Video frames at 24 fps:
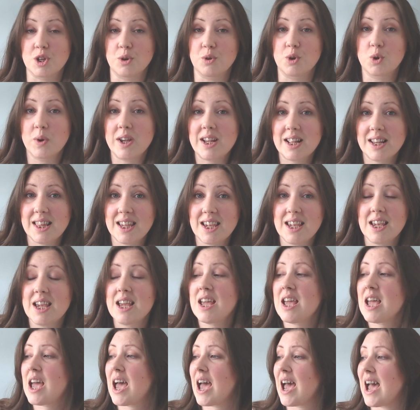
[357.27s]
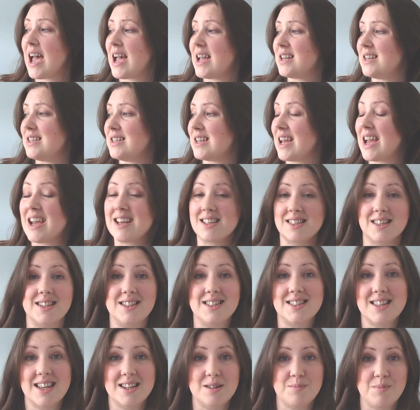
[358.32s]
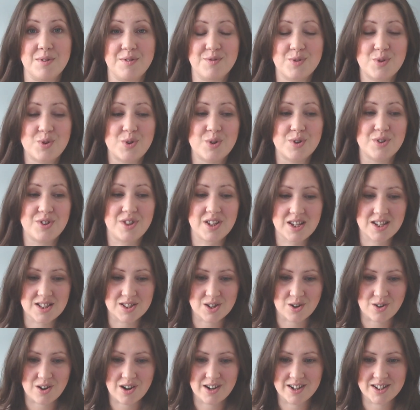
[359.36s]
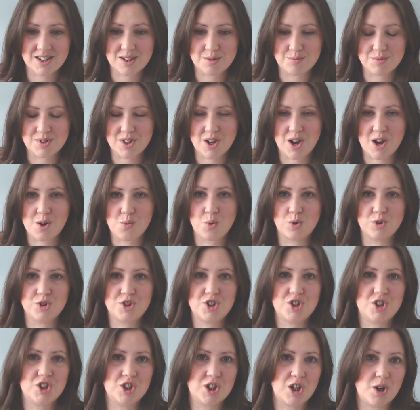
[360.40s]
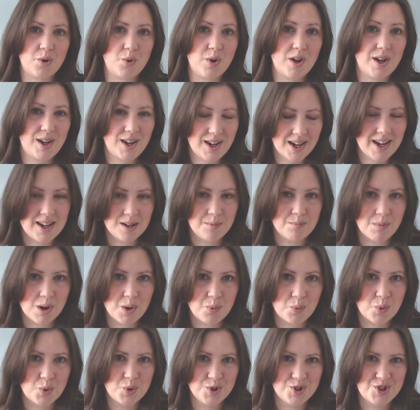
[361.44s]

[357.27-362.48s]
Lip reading: to sew quickly, and as I said before, these are items that I want to go in my